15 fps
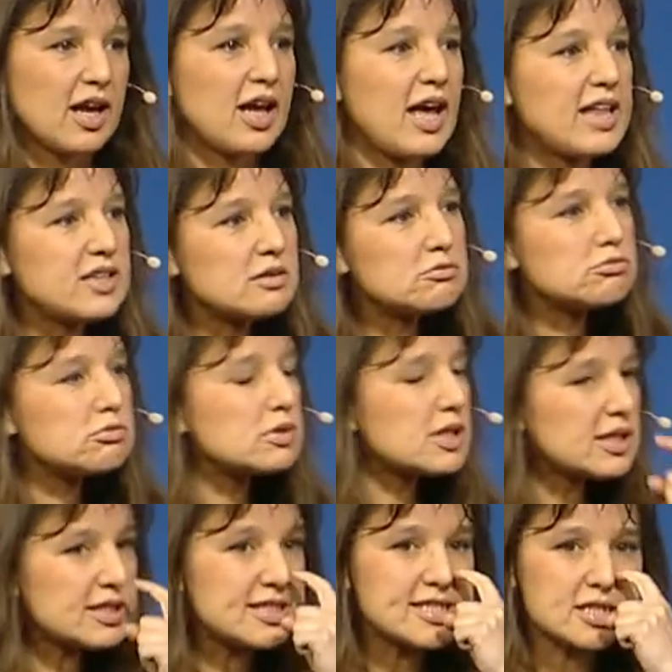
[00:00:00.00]
and they're
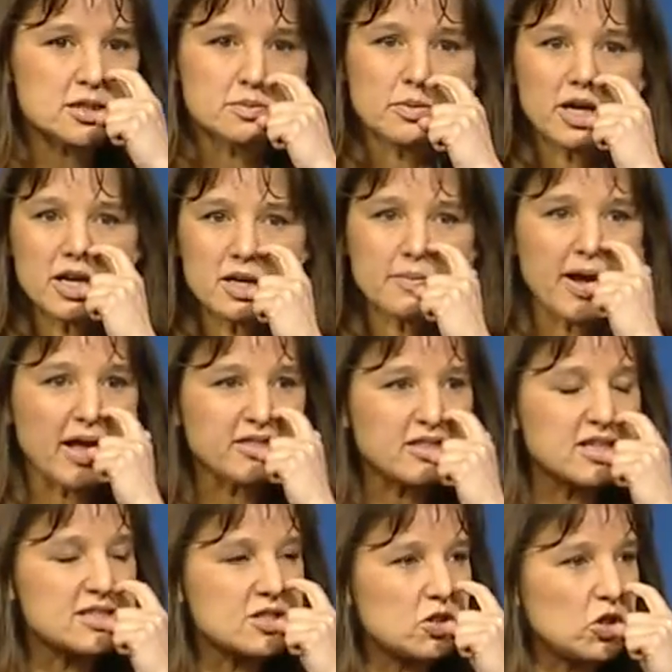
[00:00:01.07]
really smart about
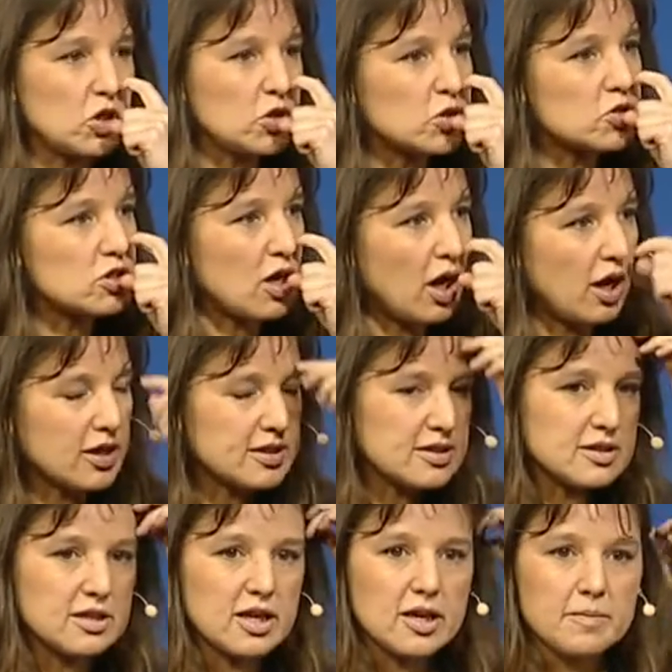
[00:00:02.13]
things. You know, you talk to
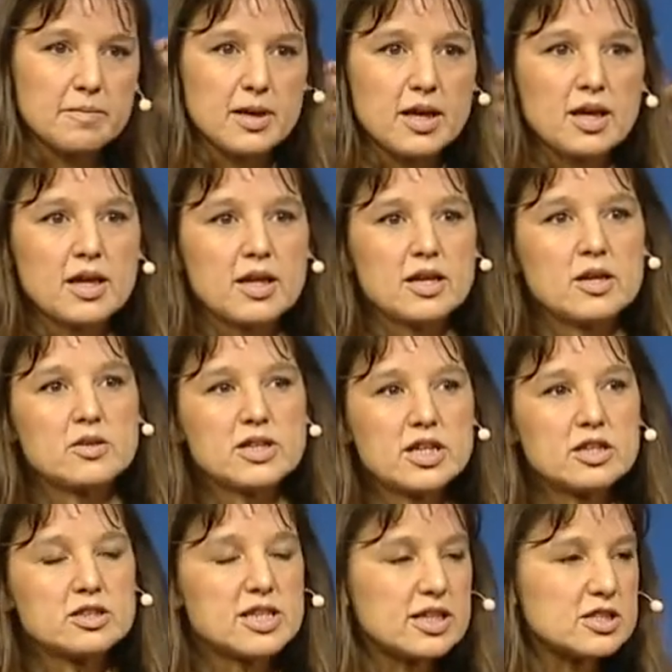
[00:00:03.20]
them you know,
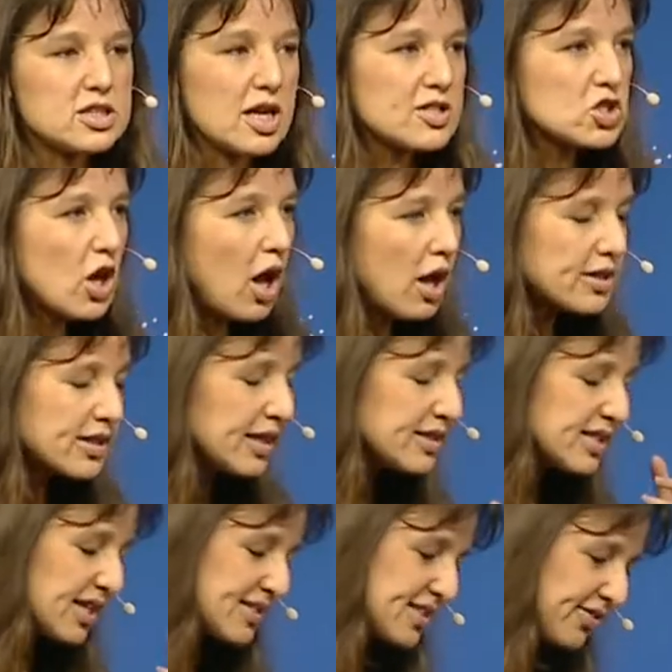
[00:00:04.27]
they're, they're, they talk, they,
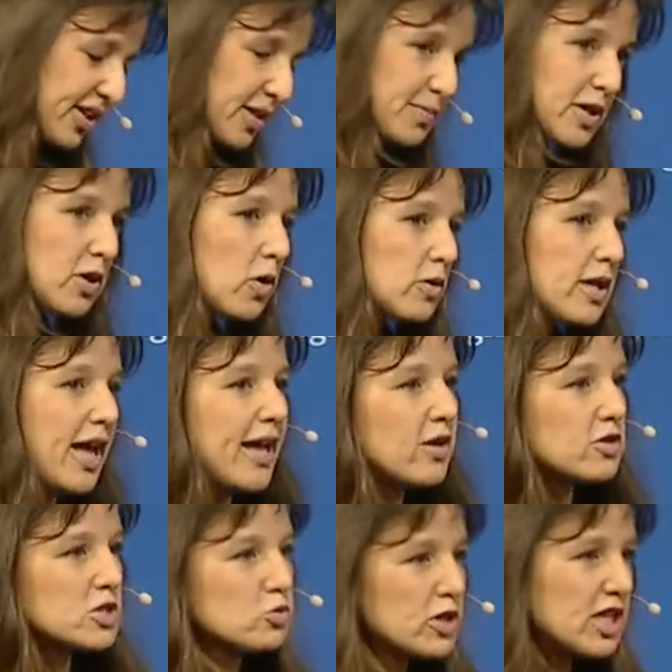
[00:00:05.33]
they develop their own
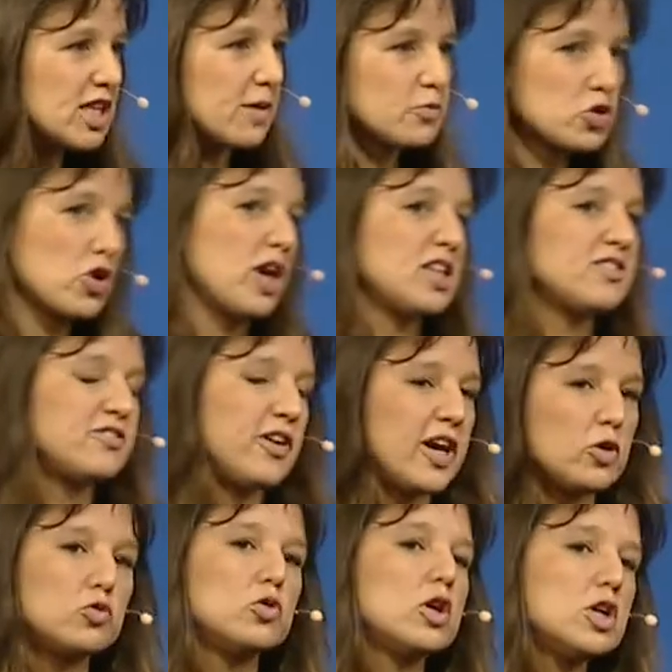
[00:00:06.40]
language. We keep trying to
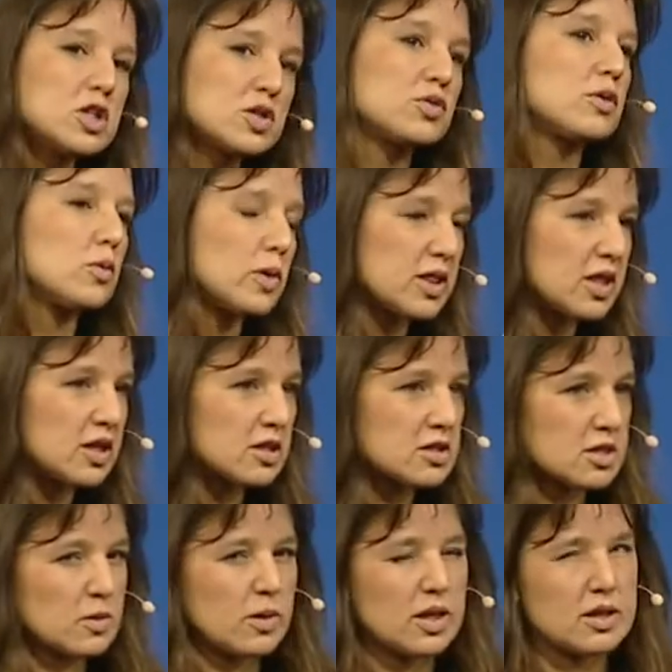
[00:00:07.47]
find words for what they're
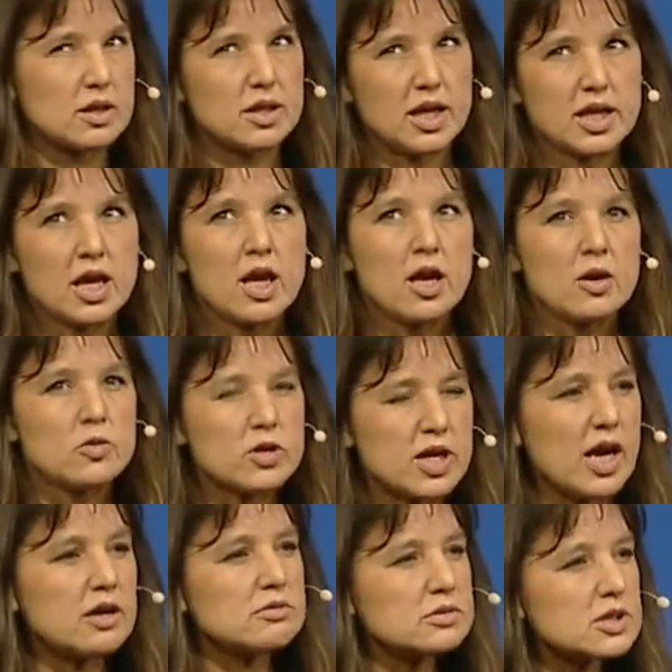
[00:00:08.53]
doing. They're like, we're
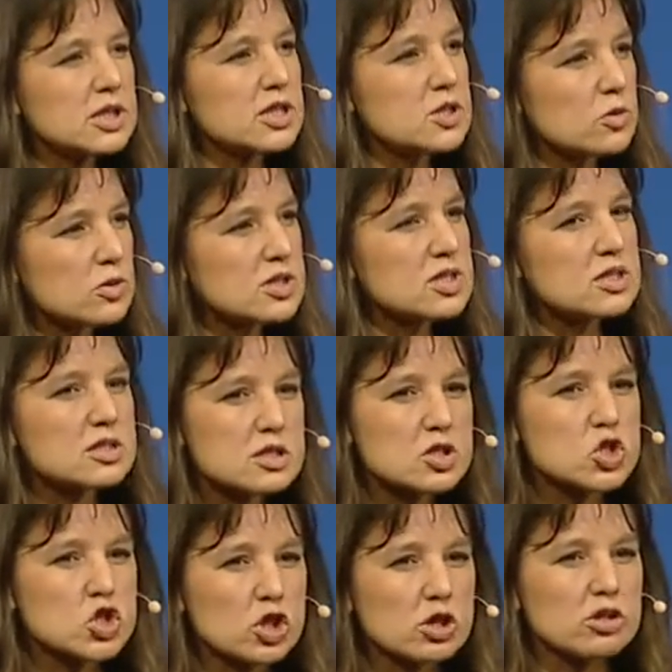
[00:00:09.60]
not really doing citizen
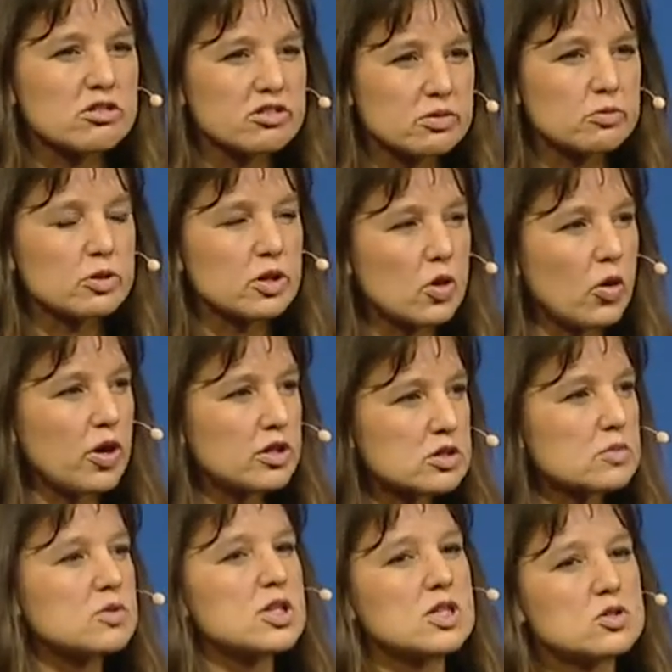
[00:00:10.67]
journalism. We're going to
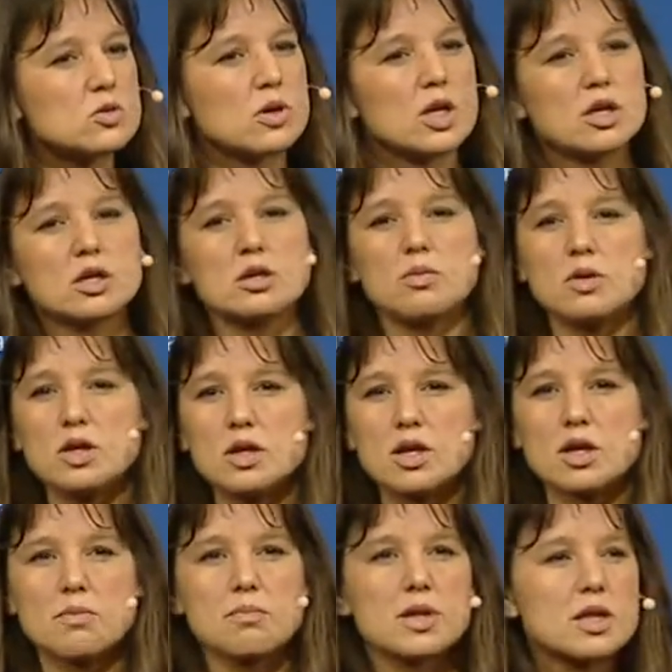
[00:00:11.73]
be doing
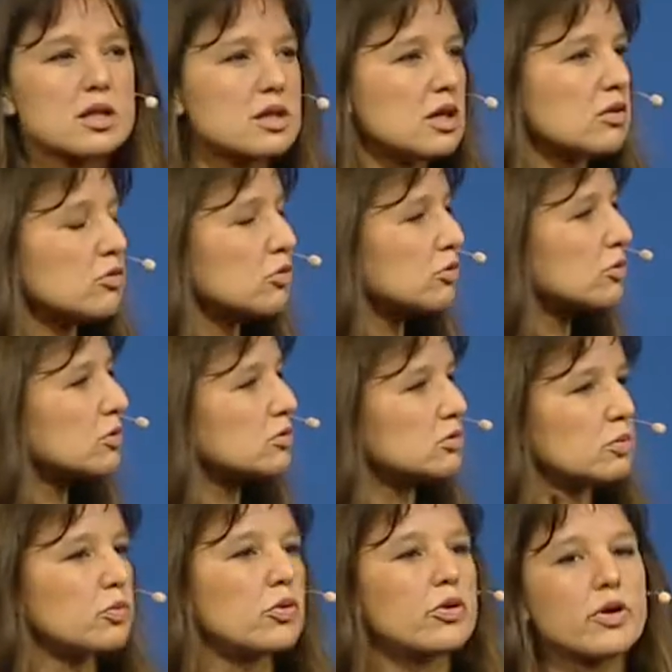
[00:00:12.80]
community building through
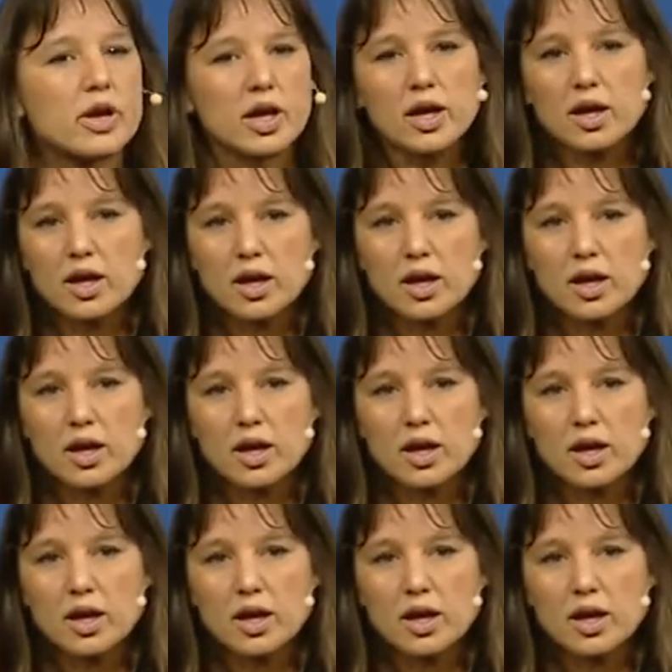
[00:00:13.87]
reporting.